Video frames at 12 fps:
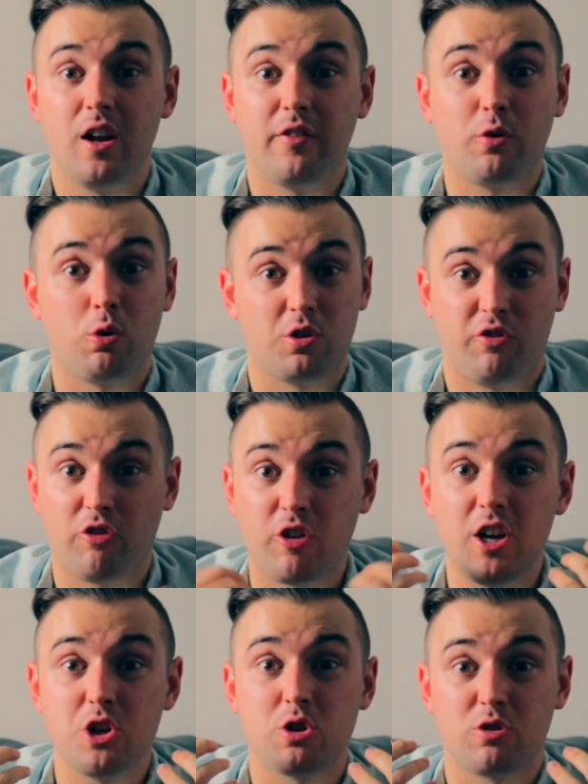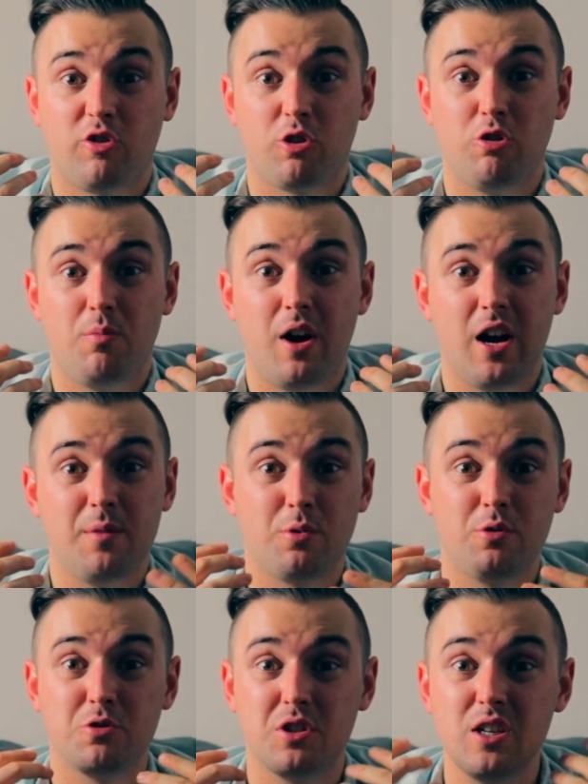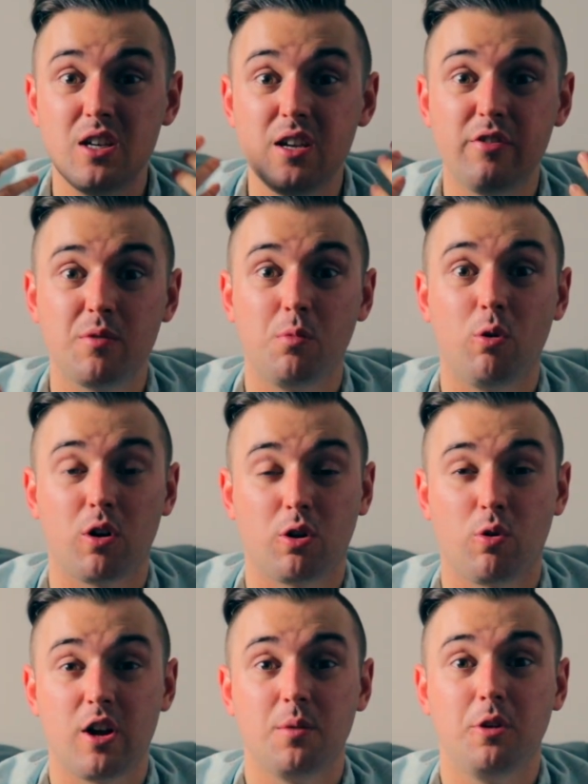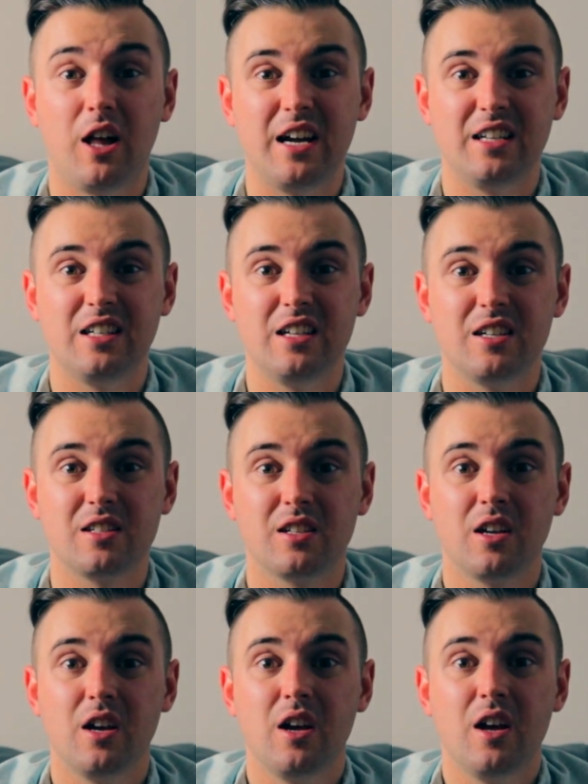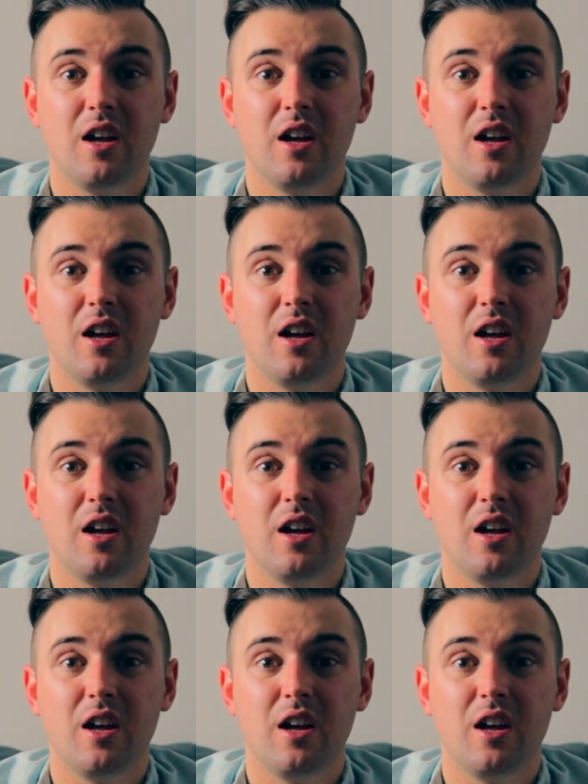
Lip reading: And of course, Fraser's fertile mind produced even more incredible ideas